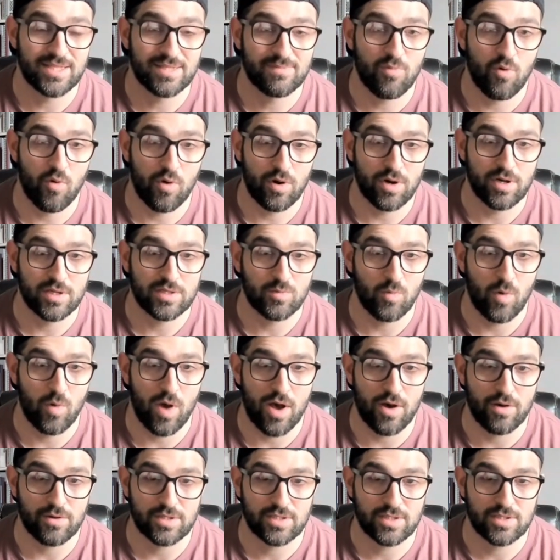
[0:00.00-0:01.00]
board as
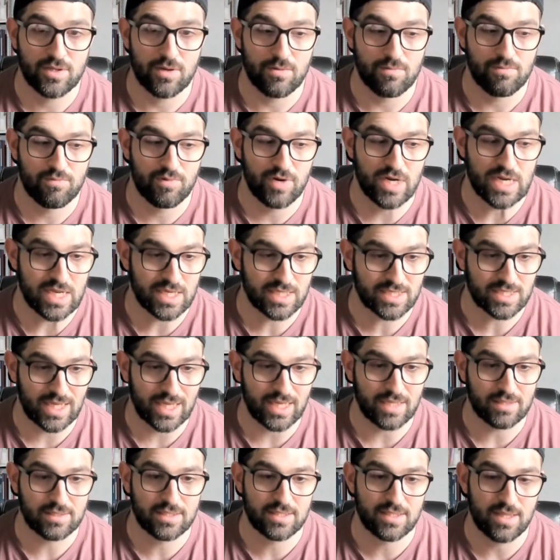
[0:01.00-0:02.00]
well. So pretty
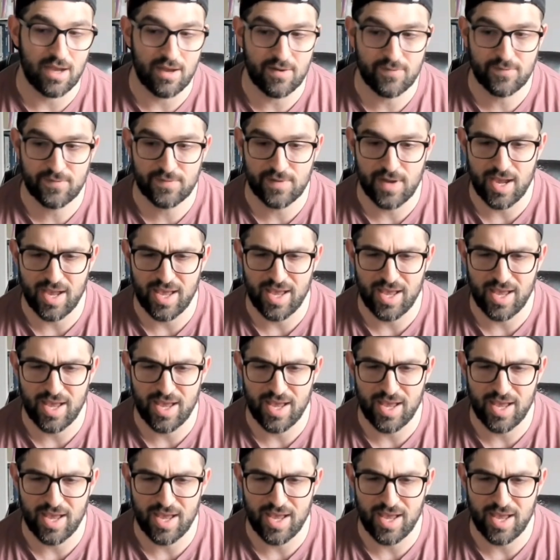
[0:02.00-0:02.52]
exciting stuff.